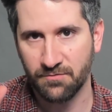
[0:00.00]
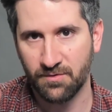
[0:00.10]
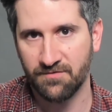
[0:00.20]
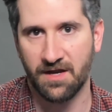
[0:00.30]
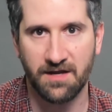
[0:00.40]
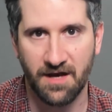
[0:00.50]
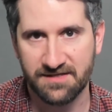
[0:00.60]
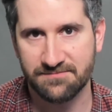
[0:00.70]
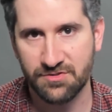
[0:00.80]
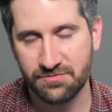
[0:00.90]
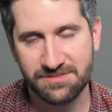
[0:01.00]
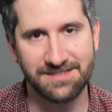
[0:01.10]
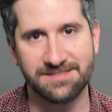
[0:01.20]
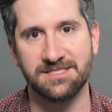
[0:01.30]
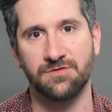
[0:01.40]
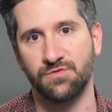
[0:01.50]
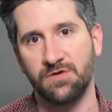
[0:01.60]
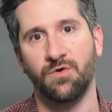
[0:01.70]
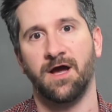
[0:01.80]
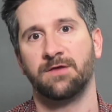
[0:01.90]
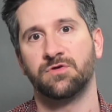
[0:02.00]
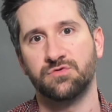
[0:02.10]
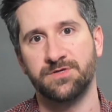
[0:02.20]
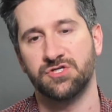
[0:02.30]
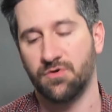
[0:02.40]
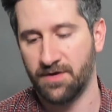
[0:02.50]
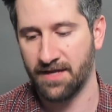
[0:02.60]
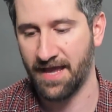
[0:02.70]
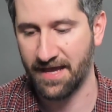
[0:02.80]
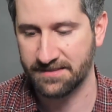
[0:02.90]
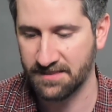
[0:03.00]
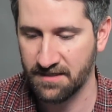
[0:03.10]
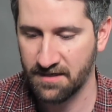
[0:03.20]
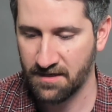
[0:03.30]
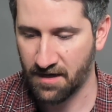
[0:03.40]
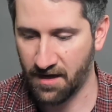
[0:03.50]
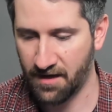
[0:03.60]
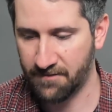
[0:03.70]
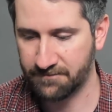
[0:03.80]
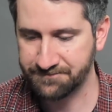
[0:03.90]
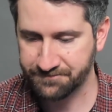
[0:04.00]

We've got an awesome new D&D rewind, which we'll be showing at um,